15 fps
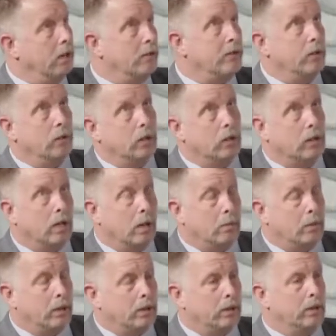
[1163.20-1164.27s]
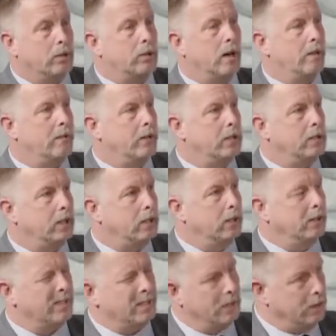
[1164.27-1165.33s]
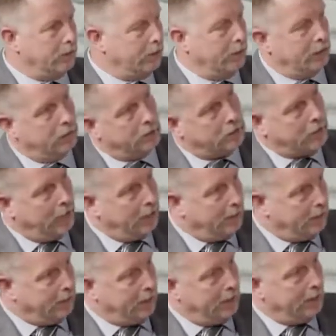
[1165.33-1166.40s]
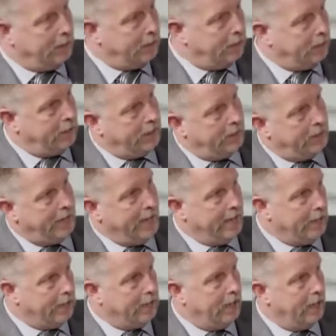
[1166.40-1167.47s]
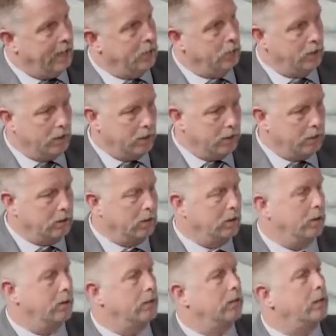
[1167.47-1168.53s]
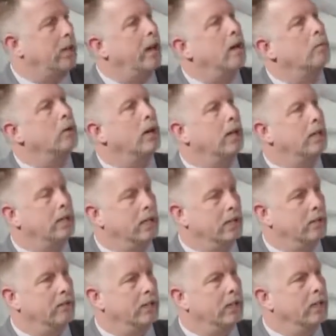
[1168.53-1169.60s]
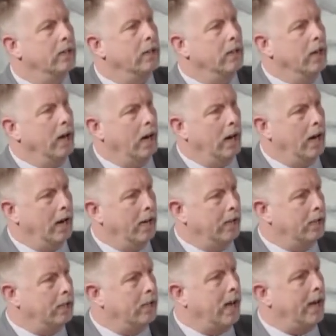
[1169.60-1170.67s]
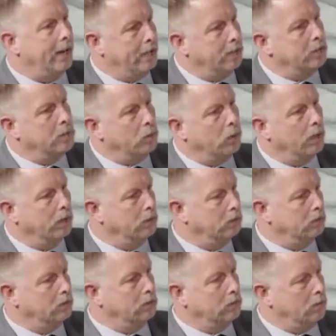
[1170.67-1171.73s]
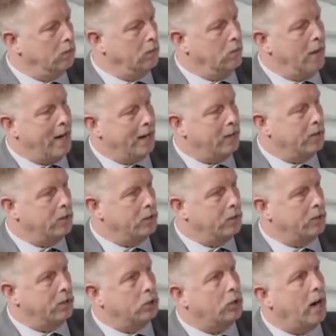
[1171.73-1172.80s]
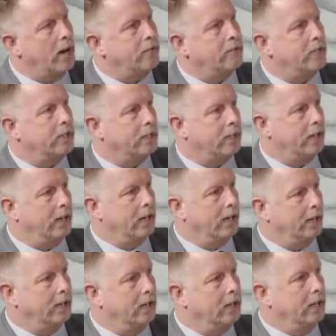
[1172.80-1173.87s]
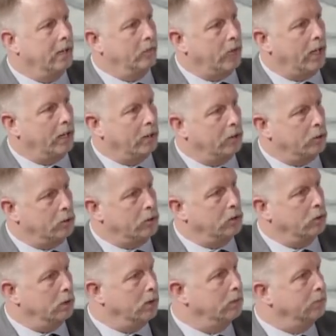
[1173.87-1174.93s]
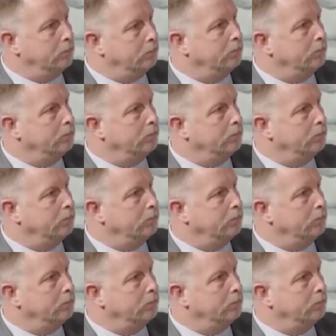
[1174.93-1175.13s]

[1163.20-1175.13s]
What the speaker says: if you look up at the traffic signal, there's a little thing that looks kind of like a candy cane with a camera on the end of it, and that is what monitors the traffic, and then it goes to a